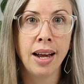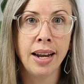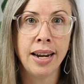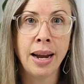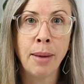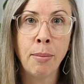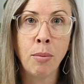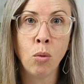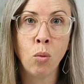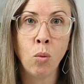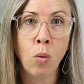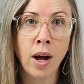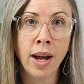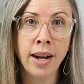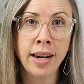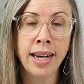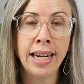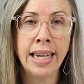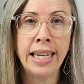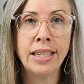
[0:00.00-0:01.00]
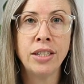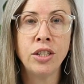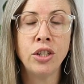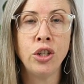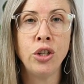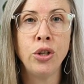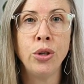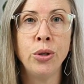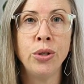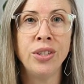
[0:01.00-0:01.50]
Number one is
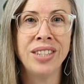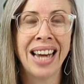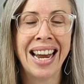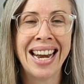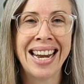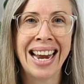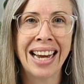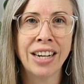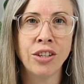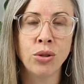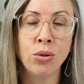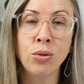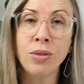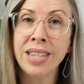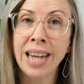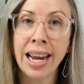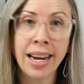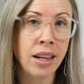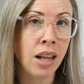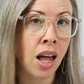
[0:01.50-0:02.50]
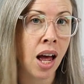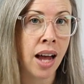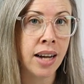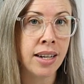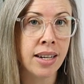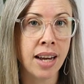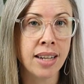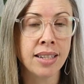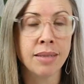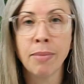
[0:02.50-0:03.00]
to use natural
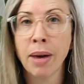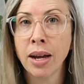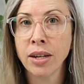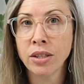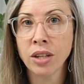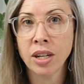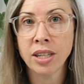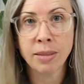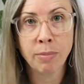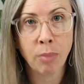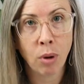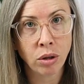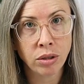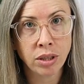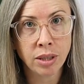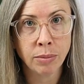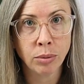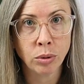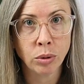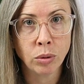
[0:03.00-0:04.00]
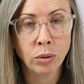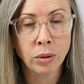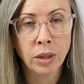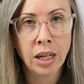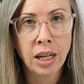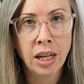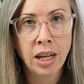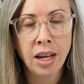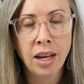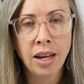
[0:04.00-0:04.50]
daylight as much as possible.
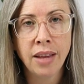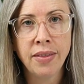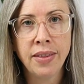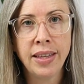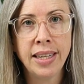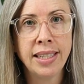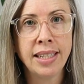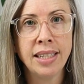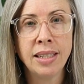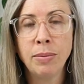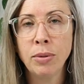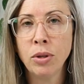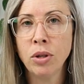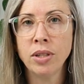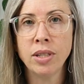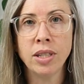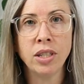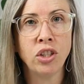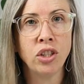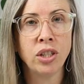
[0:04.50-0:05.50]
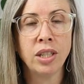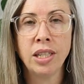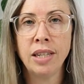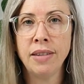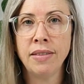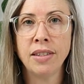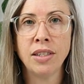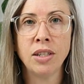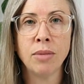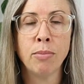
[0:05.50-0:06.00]
This is because it just
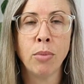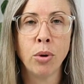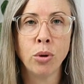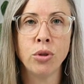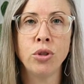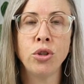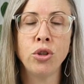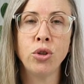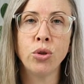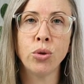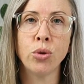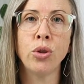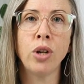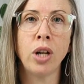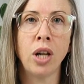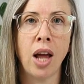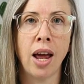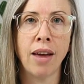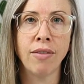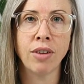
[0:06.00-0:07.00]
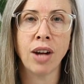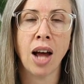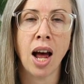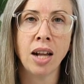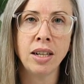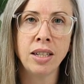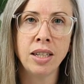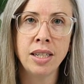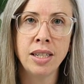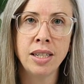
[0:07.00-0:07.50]
gives the most true to life
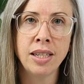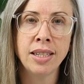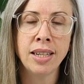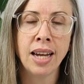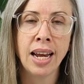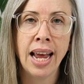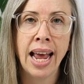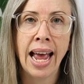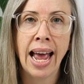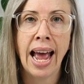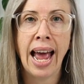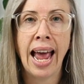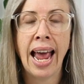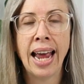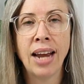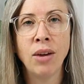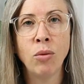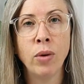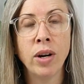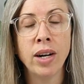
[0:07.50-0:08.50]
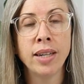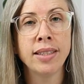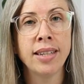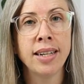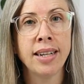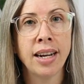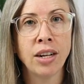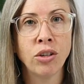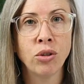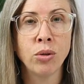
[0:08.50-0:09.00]
colors. And when I
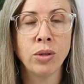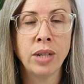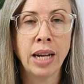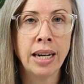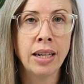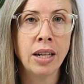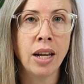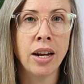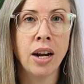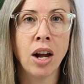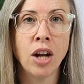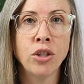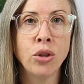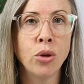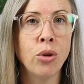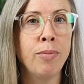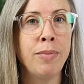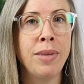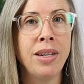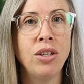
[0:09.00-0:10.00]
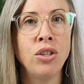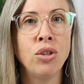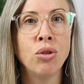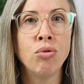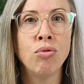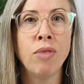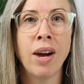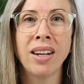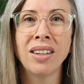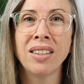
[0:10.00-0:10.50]
say natural daylight, I don't mean
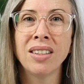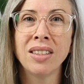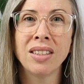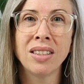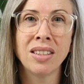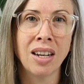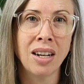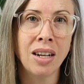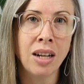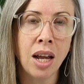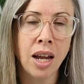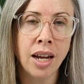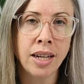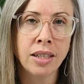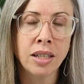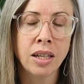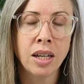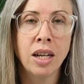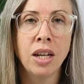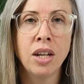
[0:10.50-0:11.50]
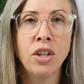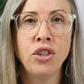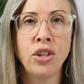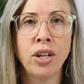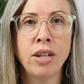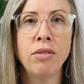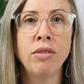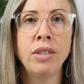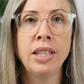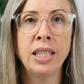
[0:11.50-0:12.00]
direct sunlight.
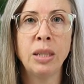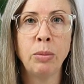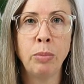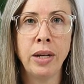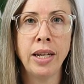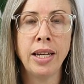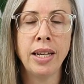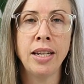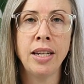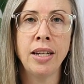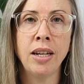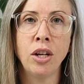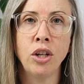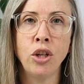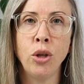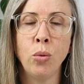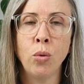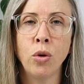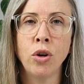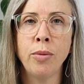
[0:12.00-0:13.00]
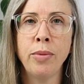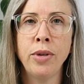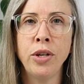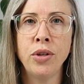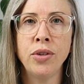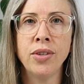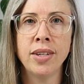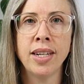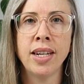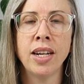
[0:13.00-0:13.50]
Generally speaking, you want to be
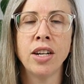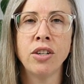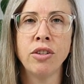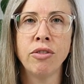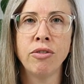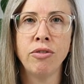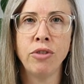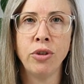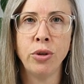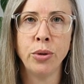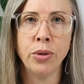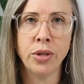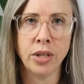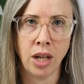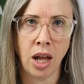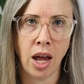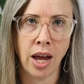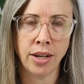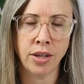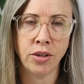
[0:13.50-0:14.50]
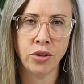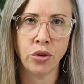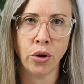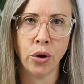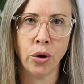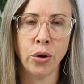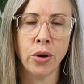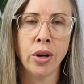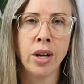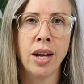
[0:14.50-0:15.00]
using diffuse light.
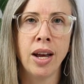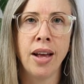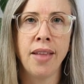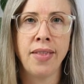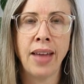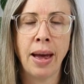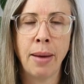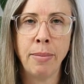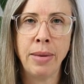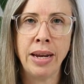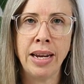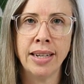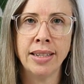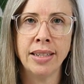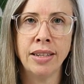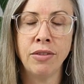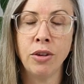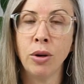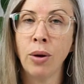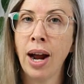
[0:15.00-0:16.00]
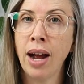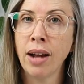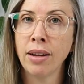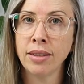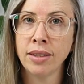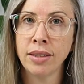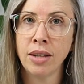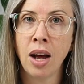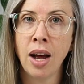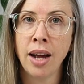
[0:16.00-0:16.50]
So that means if you're
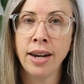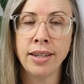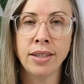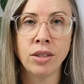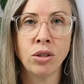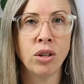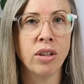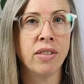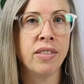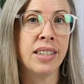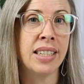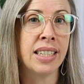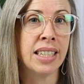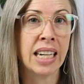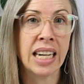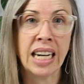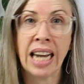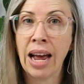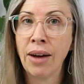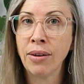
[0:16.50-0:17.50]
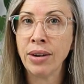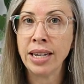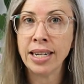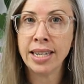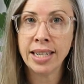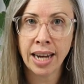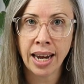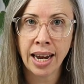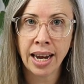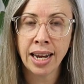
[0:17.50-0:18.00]
outside, it's good if it's a cloudy
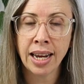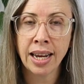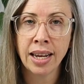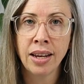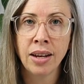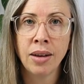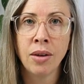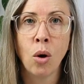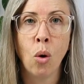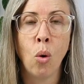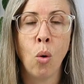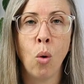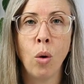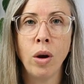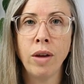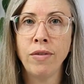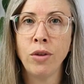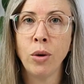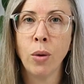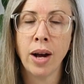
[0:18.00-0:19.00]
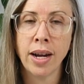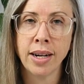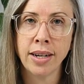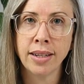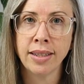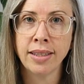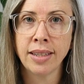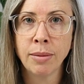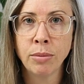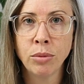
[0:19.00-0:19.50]
day, or if you're under
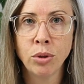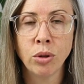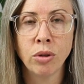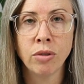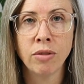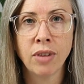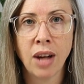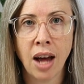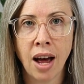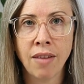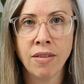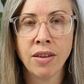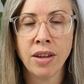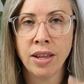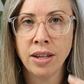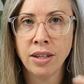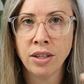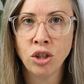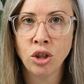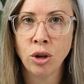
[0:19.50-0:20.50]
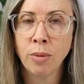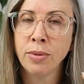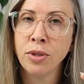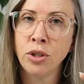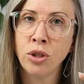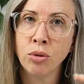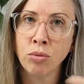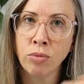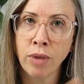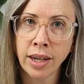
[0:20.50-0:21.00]
some sort of cover that stops
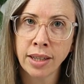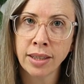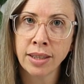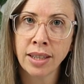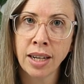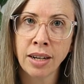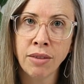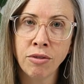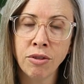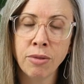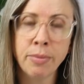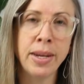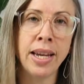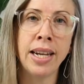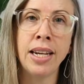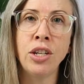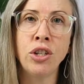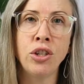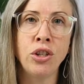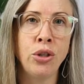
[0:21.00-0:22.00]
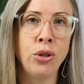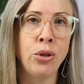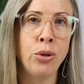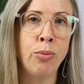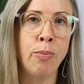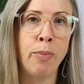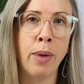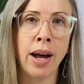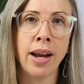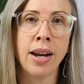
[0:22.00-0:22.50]
direct sun from getting to
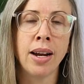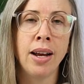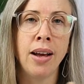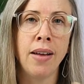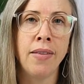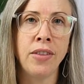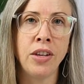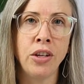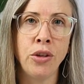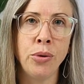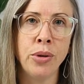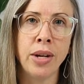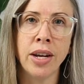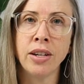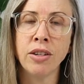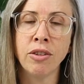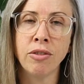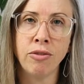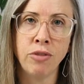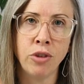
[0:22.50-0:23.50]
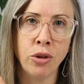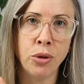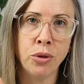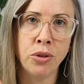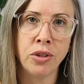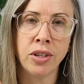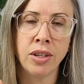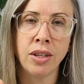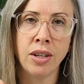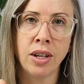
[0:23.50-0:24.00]
you, but that you get
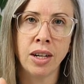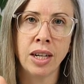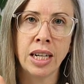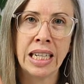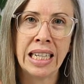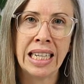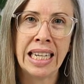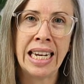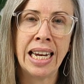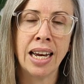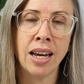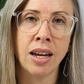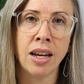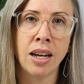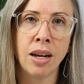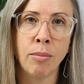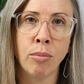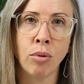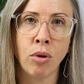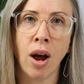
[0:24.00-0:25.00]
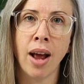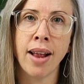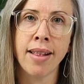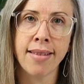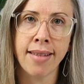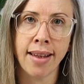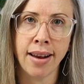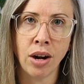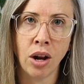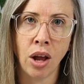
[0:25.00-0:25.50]
diffuse, clear, bright
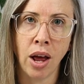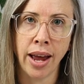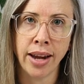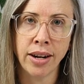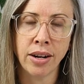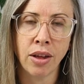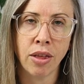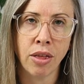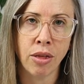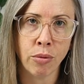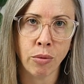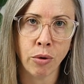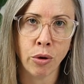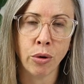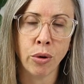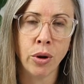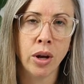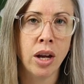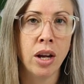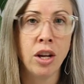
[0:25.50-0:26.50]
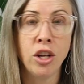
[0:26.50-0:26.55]
sunlight through.